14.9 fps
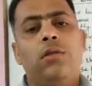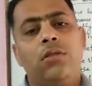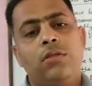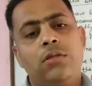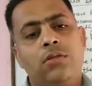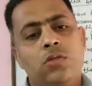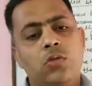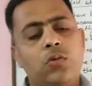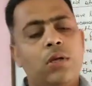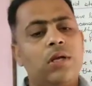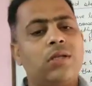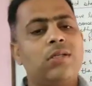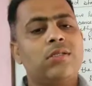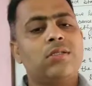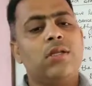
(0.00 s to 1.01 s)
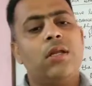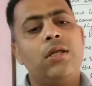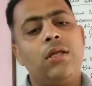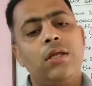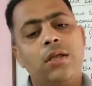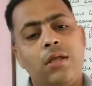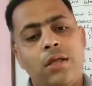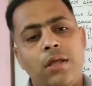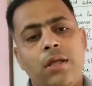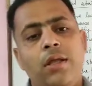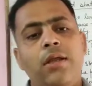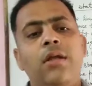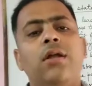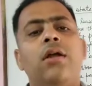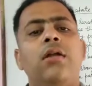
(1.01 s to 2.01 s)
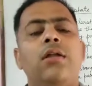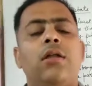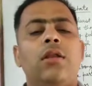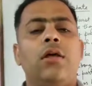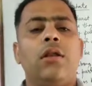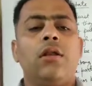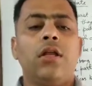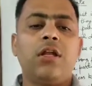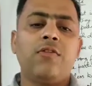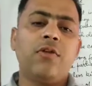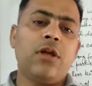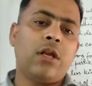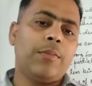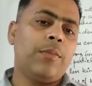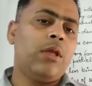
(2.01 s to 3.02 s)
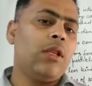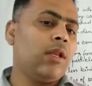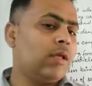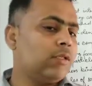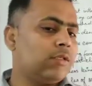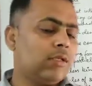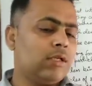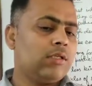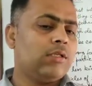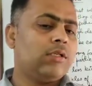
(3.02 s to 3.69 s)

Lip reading: the sugar crystal in any container, it will remain as such.